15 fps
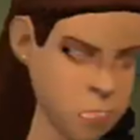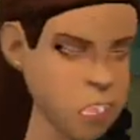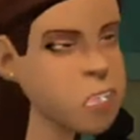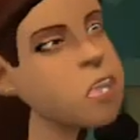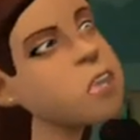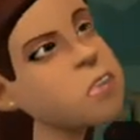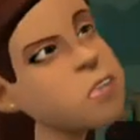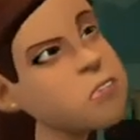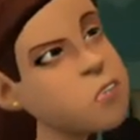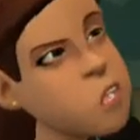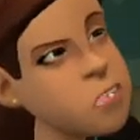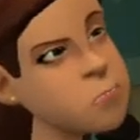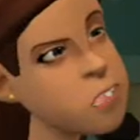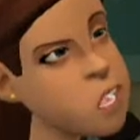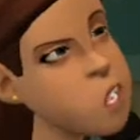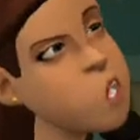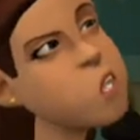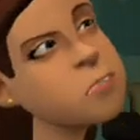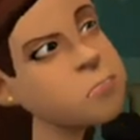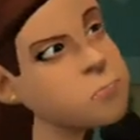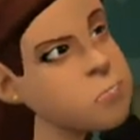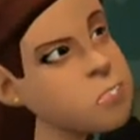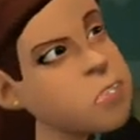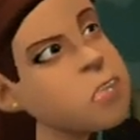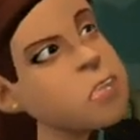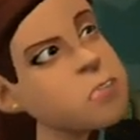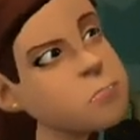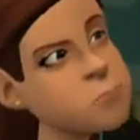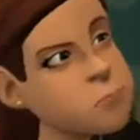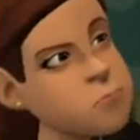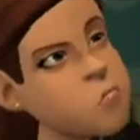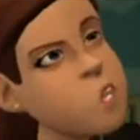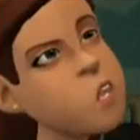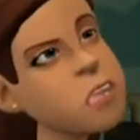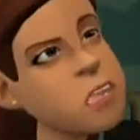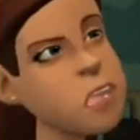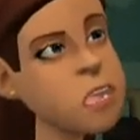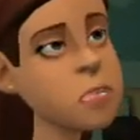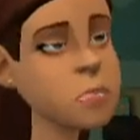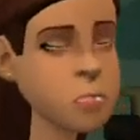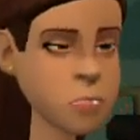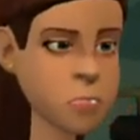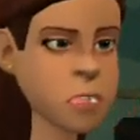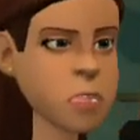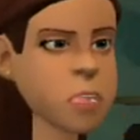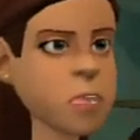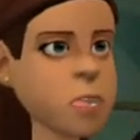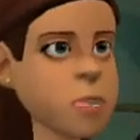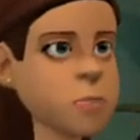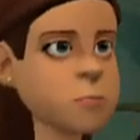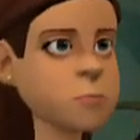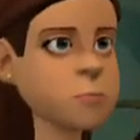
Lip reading: did that for about 3-4 years, I think.